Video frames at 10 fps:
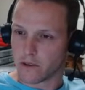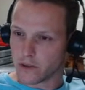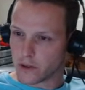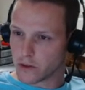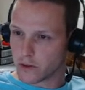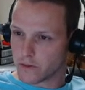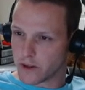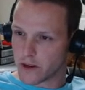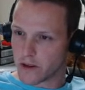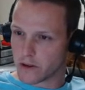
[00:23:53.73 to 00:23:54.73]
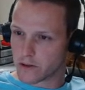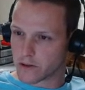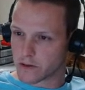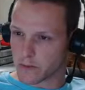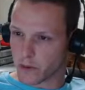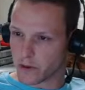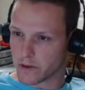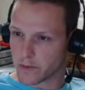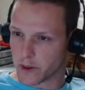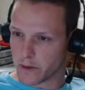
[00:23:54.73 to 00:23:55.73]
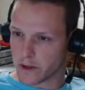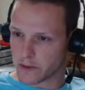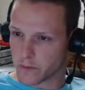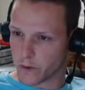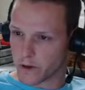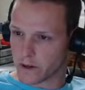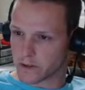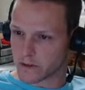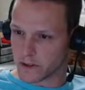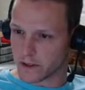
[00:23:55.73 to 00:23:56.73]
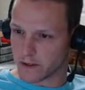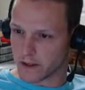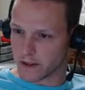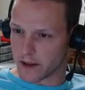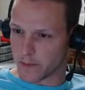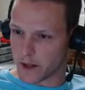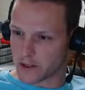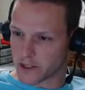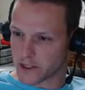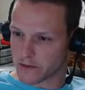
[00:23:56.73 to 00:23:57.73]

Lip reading: YouTube videos to support the people that support us, and I apologize